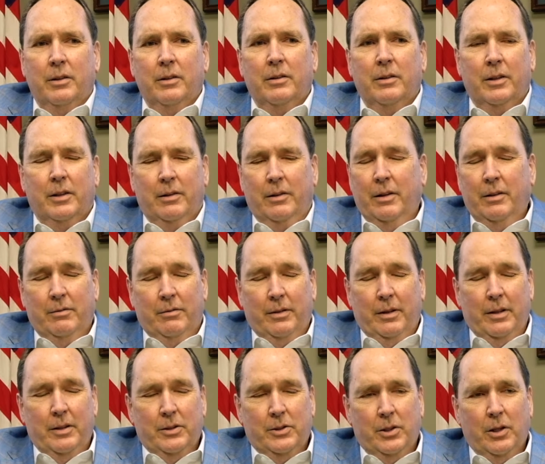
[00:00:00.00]
Uh, uh
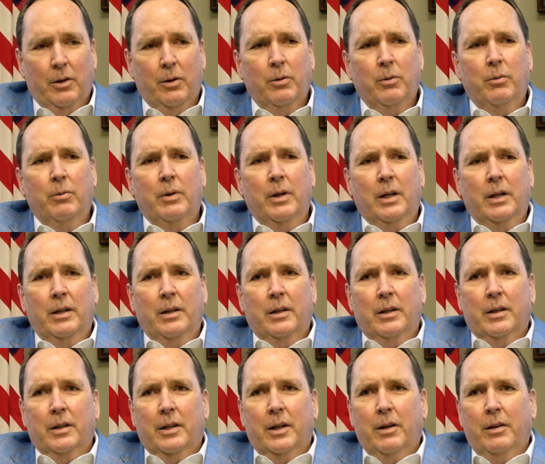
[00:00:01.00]
there's so a service
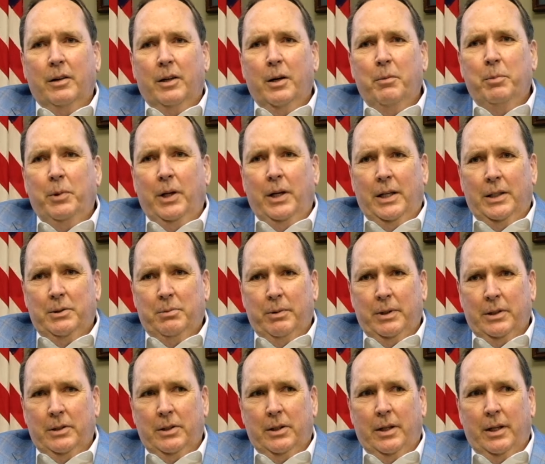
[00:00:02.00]
element to it. A couple
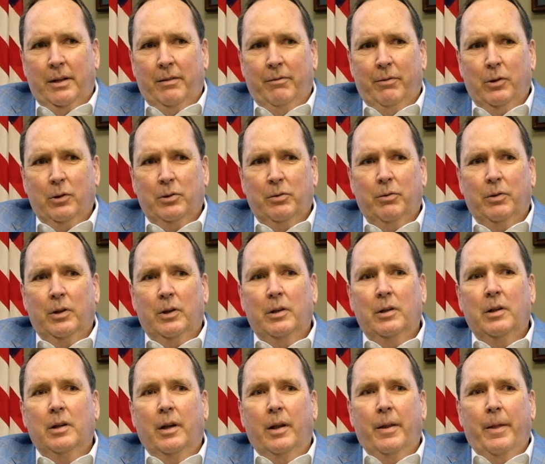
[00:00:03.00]
aspects of that. First of
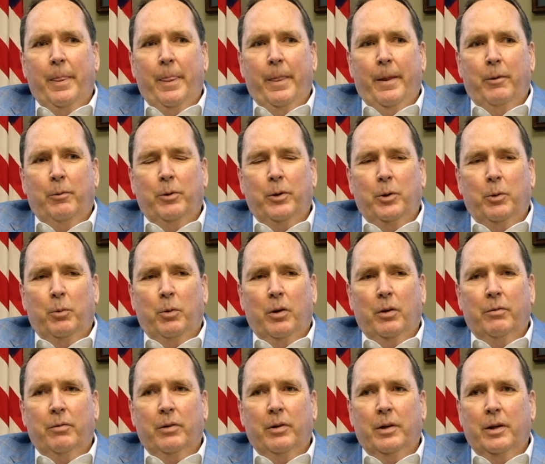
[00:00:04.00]
all, when you
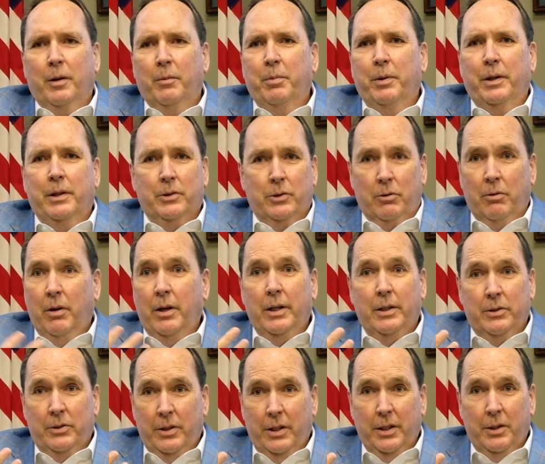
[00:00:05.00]
work for a company as great
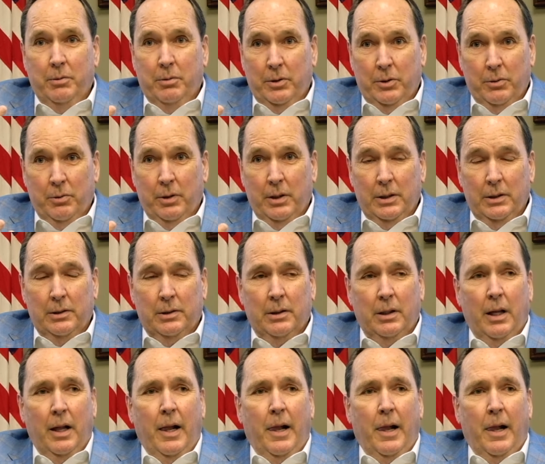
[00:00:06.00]
as which was.